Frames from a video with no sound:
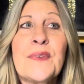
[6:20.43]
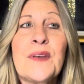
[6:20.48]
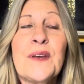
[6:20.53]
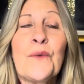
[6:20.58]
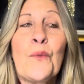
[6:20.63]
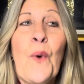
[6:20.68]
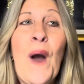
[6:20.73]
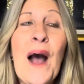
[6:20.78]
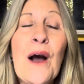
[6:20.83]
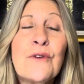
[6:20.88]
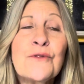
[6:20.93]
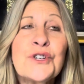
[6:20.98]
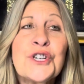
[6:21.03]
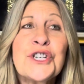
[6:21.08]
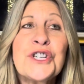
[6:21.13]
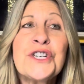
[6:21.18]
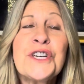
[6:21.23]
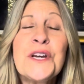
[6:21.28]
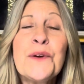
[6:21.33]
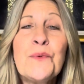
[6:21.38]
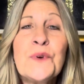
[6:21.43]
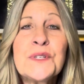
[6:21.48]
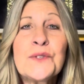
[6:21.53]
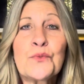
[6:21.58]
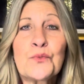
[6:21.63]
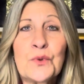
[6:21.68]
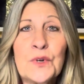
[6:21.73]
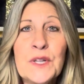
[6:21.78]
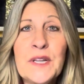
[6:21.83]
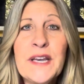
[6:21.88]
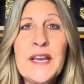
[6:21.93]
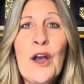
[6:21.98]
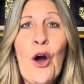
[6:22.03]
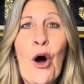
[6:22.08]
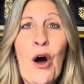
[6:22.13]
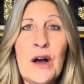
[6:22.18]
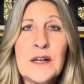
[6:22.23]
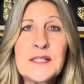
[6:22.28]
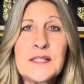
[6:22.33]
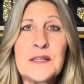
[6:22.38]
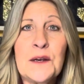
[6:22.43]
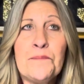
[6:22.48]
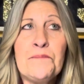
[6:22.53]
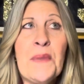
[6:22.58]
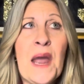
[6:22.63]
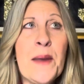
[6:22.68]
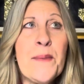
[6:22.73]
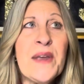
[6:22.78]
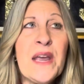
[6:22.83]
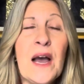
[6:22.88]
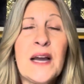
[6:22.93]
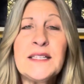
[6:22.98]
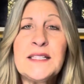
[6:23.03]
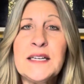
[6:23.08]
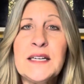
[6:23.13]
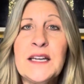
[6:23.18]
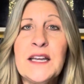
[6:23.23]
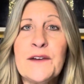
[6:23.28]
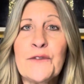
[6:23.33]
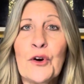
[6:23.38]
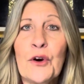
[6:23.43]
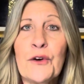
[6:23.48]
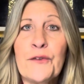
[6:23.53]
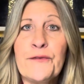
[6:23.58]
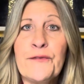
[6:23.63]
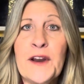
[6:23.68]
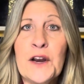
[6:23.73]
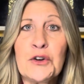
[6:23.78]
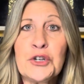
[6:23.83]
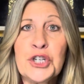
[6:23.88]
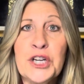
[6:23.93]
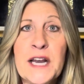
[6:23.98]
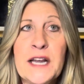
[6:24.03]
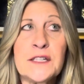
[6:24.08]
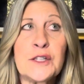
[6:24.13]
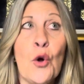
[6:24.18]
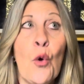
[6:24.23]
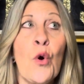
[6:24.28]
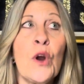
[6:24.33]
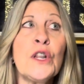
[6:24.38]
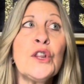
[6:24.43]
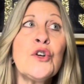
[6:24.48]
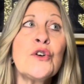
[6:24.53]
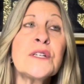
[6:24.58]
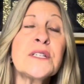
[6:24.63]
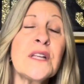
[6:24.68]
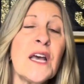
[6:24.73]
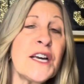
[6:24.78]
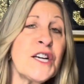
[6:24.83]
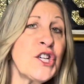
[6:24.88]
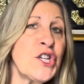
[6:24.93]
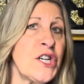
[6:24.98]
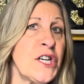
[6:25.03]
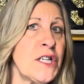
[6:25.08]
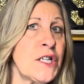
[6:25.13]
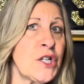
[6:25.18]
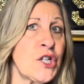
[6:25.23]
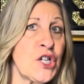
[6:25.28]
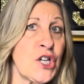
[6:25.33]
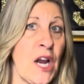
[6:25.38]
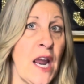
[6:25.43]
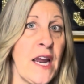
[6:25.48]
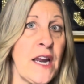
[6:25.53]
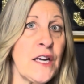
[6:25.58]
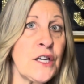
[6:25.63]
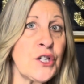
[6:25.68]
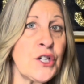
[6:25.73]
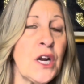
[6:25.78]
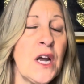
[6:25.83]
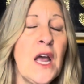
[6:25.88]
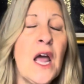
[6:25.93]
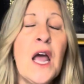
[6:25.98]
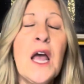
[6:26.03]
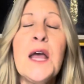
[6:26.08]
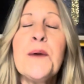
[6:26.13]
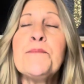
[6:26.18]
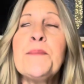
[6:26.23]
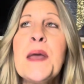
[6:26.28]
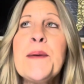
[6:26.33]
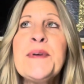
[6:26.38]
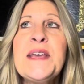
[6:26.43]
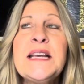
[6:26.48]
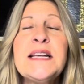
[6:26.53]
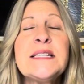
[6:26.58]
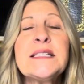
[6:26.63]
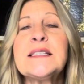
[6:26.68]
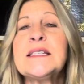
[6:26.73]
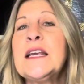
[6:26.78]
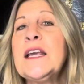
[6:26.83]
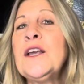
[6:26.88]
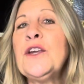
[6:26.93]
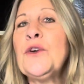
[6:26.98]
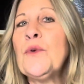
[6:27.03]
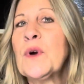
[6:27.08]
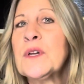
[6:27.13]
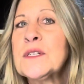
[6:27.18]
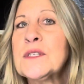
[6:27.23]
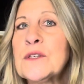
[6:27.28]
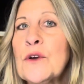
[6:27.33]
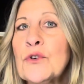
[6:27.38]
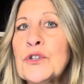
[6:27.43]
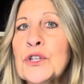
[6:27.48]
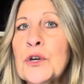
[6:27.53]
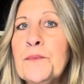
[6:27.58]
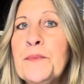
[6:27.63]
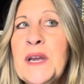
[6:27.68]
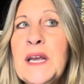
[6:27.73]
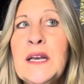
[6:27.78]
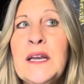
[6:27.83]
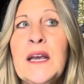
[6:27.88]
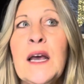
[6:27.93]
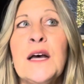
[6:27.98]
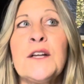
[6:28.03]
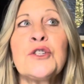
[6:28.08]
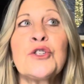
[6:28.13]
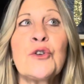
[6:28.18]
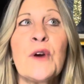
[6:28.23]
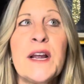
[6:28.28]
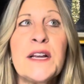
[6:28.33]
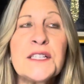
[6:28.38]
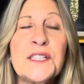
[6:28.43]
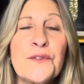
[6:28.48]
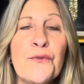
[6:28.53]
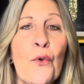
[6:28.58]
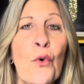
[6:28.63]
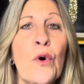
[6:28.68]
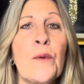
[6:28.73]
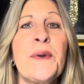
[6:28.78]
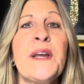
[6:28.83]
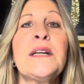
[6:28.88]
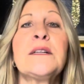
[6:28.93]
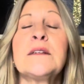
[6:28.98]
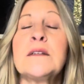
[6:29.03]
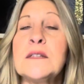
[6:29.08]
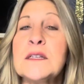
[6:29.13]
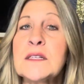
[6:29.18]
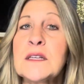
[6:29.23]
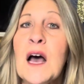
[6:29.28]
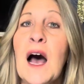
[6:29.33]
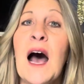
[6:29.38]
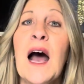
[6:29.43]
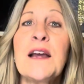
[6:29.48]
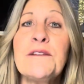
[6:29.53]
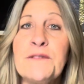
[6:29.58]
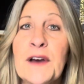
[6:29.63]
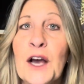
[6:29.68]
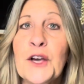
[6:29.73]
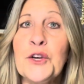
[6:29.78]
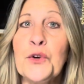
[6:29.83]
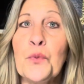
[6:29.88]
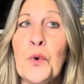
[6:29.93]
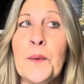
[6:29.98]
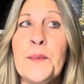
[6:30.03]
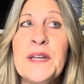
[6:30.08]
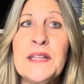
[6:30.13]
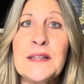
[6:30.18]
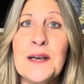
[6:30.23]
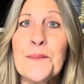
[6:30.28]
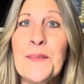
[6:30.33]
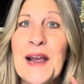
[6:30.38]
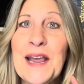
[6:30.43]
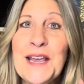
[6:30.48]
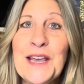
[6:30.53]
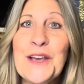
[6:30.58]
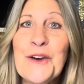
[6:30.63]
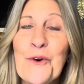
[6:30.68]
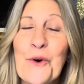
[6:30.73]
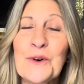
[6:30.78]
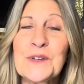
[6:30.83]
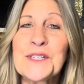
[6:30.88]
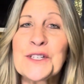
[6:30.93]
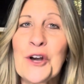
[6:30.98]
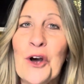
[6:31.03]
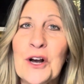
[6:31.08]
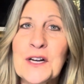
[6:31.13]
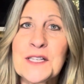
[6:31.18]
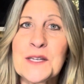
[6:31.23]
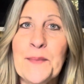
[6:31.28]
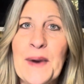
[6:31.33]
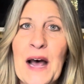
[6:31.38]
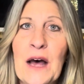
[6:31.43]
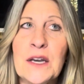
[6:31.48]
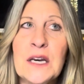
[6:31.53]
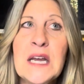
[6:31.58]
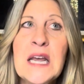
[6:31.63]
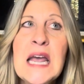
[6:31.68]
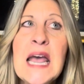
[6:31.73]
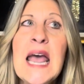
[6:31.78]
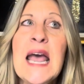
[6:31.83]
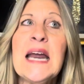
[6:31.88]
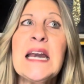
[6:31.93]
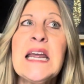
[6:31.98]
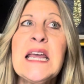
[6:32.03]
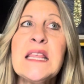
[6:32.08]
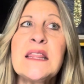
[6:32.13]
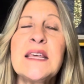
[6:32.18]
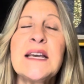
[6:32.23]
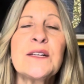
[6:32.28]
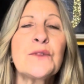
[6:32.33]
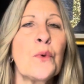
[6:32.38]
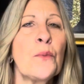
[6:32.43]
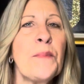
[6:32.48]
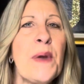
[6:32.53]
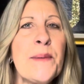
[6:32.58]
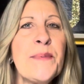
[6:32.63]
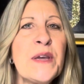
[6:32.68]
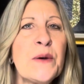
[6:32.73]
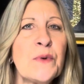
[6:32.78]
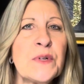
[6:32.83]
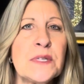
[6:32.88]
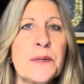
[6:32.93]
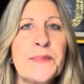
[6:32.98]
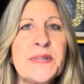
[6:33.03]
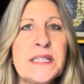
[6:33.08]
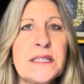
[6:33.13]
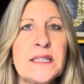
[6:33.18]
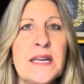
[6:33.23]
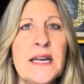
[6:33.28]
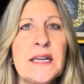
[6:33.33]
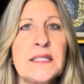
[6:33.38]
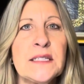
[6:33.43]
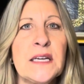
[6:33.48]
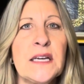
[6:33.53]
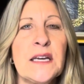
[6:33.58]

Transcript: wow, she was really awesome. Maybe I didn't give her a fair chance, or it looks like she's changed. Maybe he's seeing you on social media transforming to this high value woman that my e-course talks about, and he thinks, well, maybe it was a mistake